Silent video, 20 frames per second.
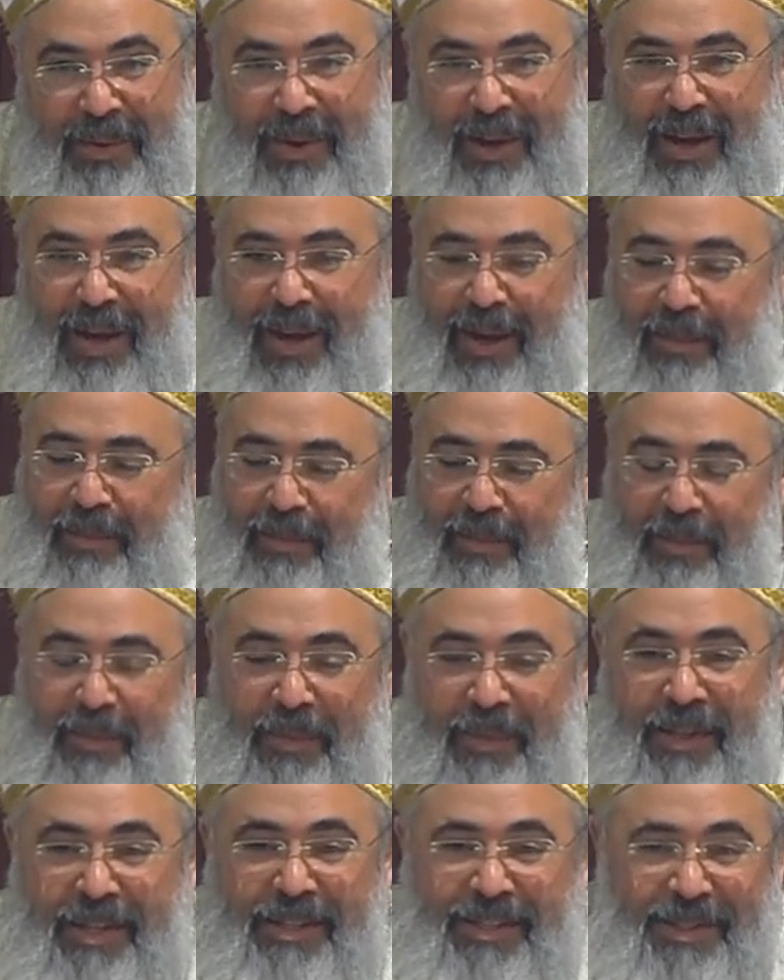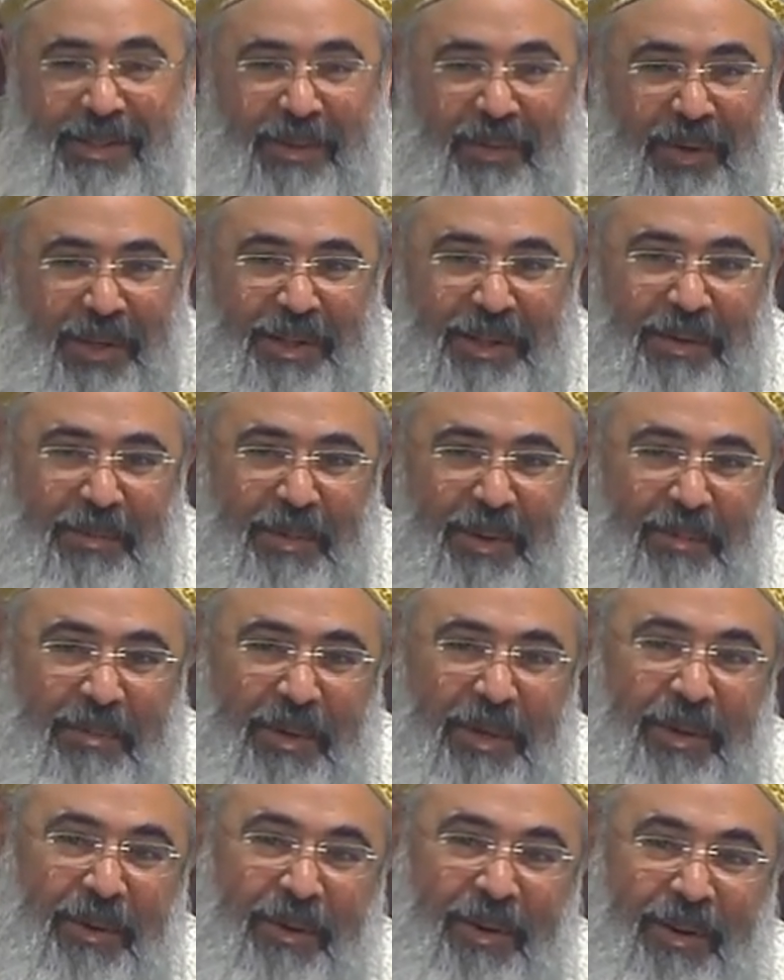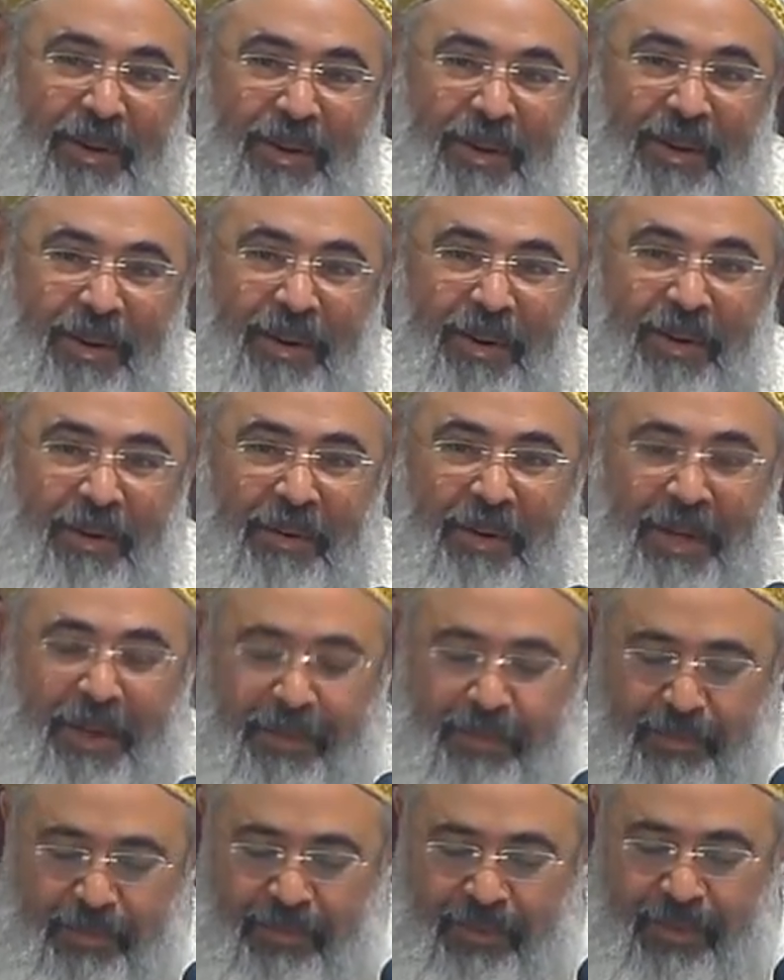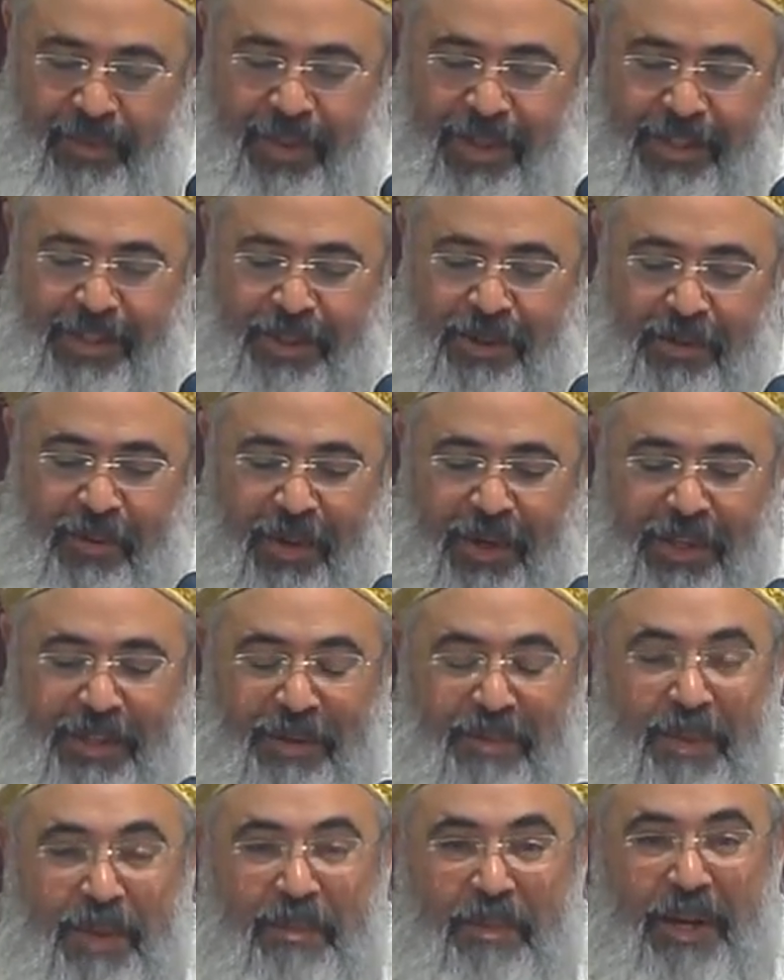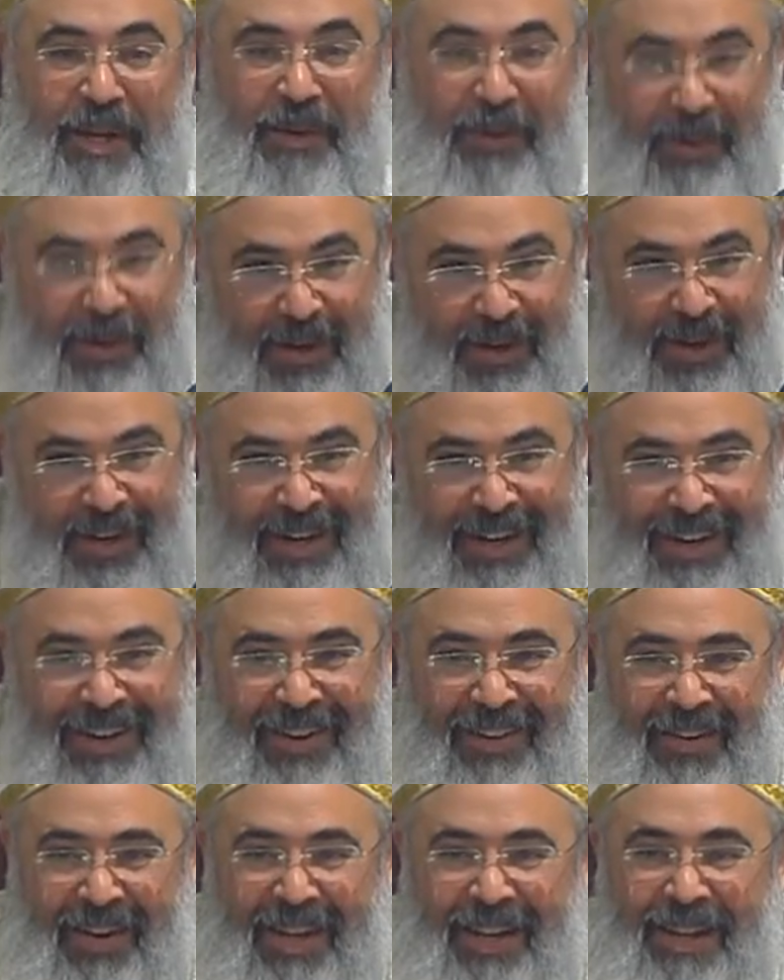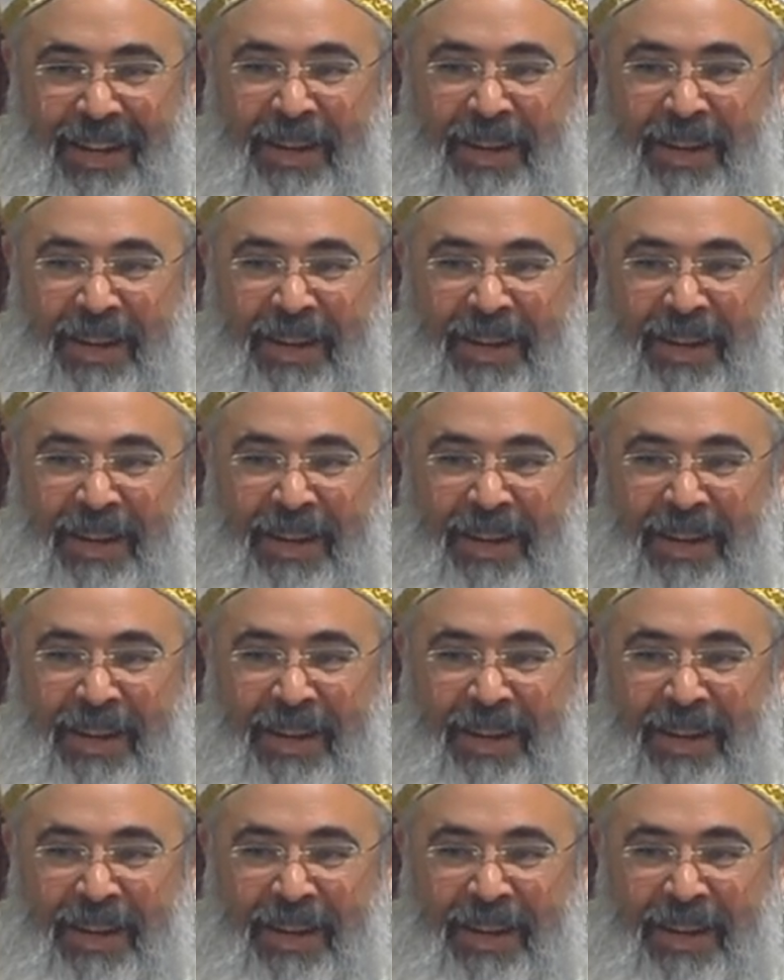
Um, this is going to be bigger, right? this is going to be better, right?